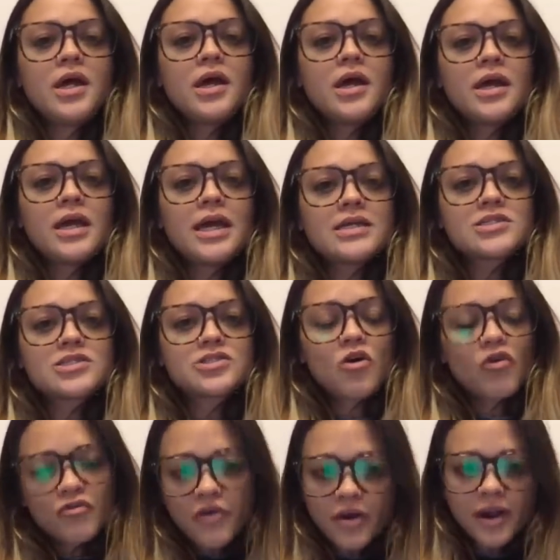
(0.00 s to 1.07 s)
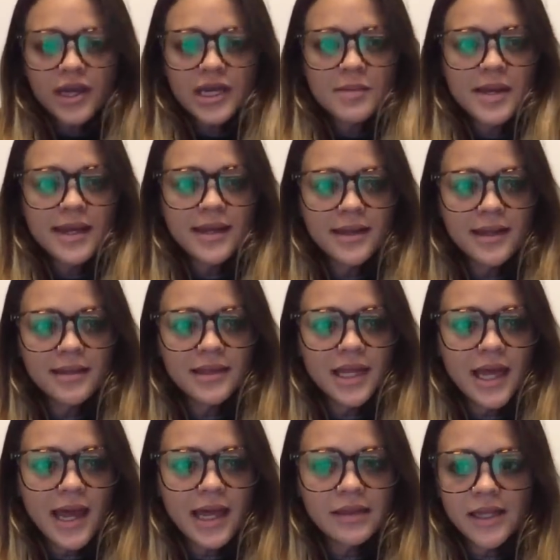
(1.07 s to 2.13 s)
get so far into my head that
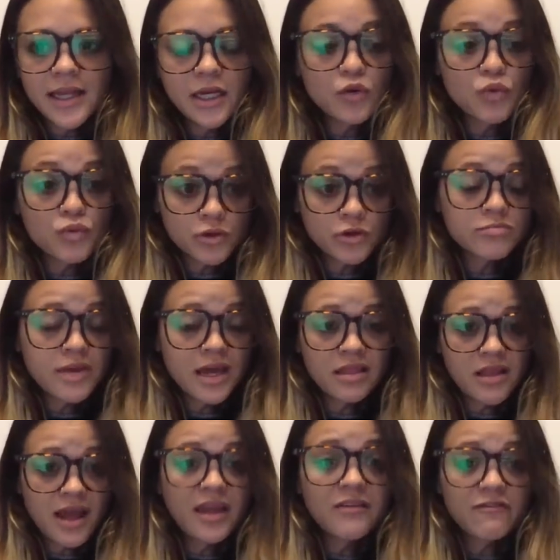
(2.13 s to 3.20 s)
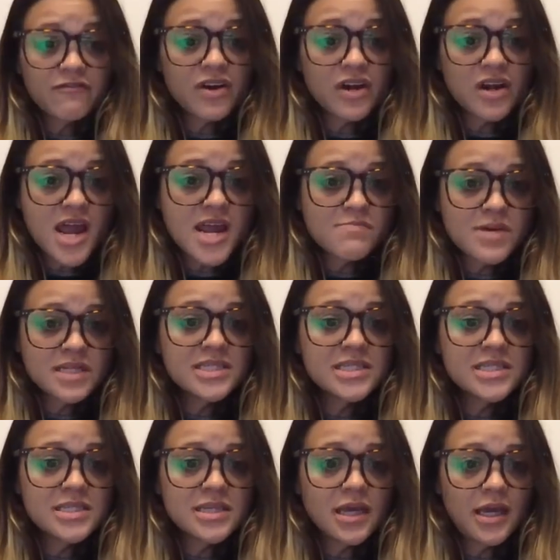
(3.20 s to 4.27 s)
I let it ruin my life for nine
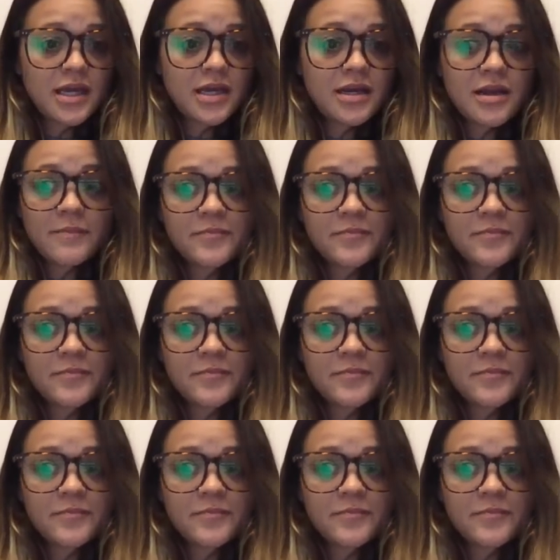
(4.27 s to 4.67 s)
months and